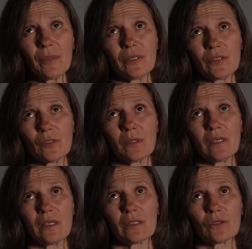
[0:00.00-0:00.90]
participant
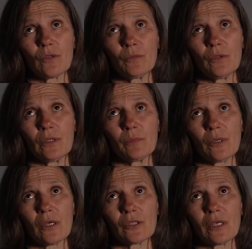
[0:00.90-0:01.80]
in this community
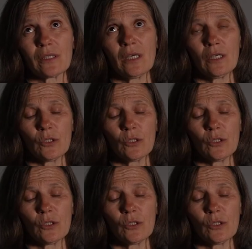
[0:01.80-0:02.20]
project,